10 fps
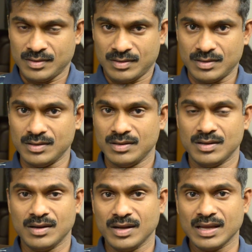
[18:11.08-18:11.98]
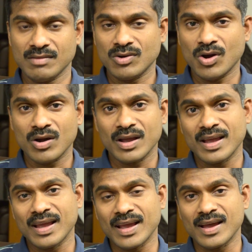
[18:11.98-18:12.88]
I have long
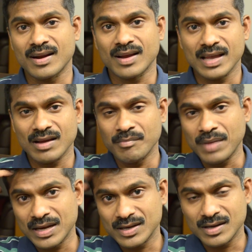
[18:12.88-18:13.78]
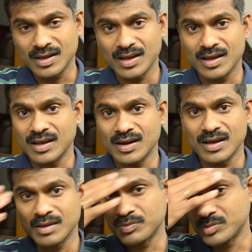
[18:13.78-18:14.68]
hair, I have matted hair,
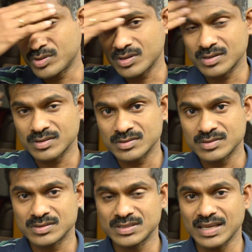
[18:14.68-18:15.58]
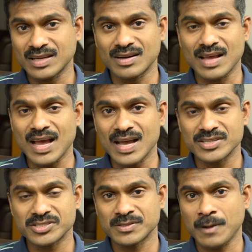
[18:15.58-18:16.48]
I put sacred
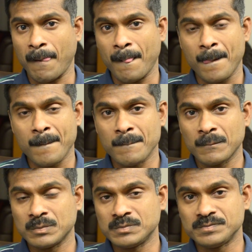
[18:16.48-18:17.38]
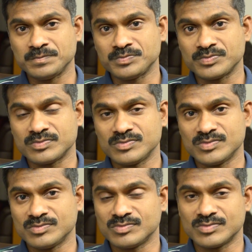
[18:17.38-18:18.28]
ash,
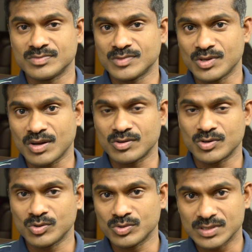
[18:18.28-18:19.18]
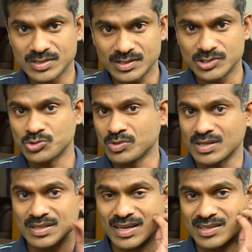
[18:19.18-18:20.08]
you have to do this ritual,
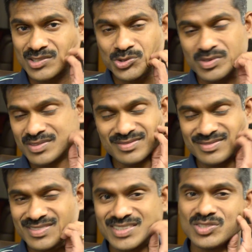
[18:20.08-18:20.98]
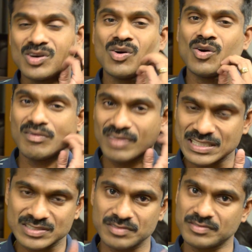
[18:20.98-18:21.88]
that ritual, it's all
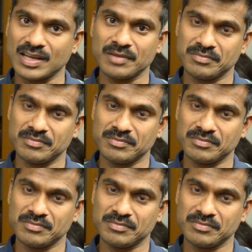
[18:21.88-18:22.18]
waste of time.